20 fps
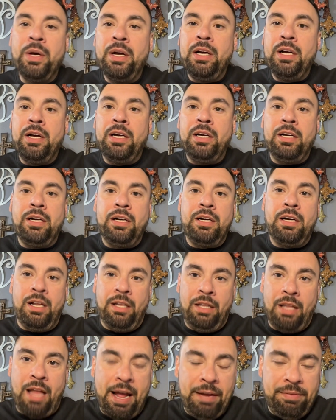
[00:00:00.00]
a
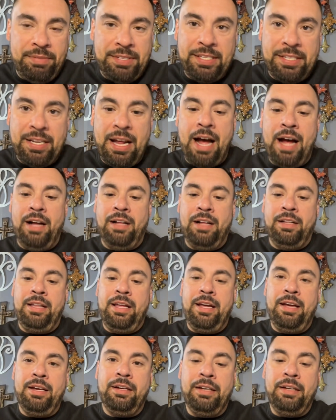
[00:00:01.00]
lifestyle
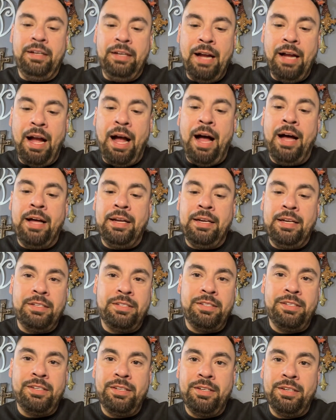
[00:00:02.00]
that God
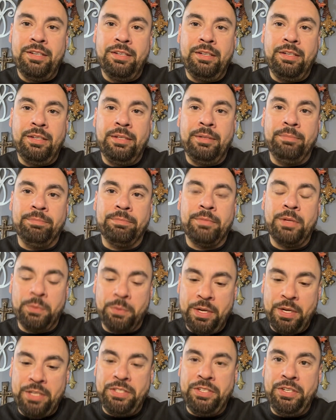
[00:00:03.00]
has
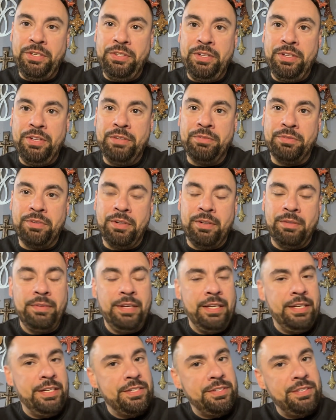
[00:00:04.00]
rescued them from.
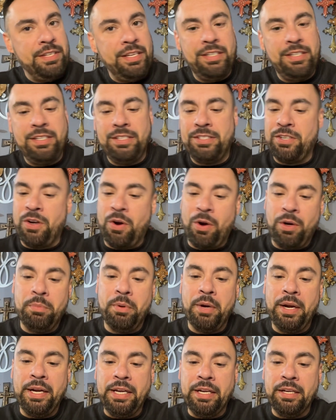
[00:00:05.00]
And it's
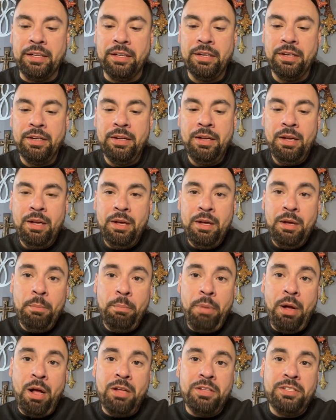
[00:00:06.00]
heartbreaking.
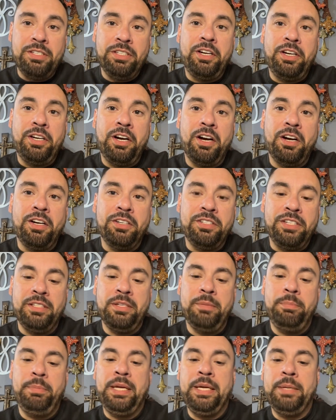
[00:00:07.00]
Paul's encouraging
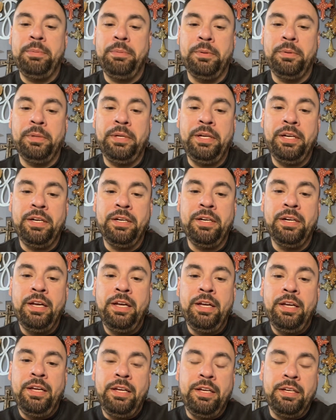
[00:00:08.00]
the people here
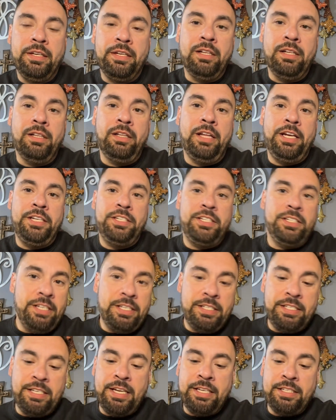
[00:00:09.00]
in Galatians.
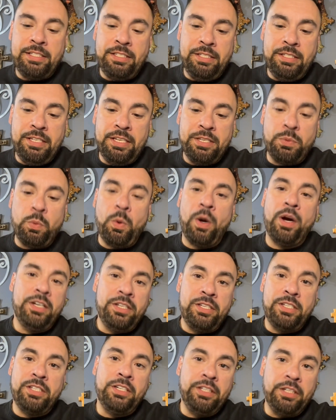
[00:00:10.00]
This word
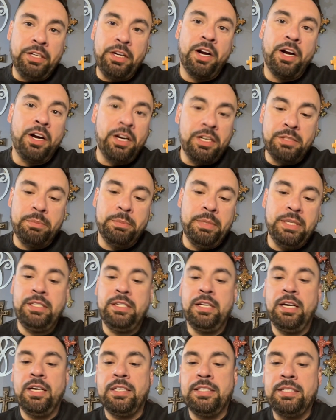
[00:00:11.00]
is an encouragement
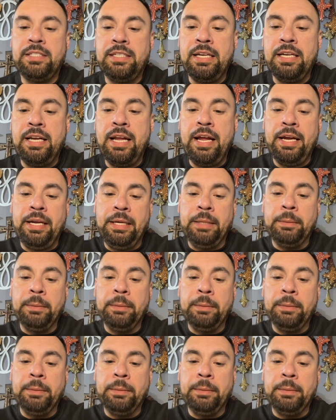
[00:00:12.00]
to us today.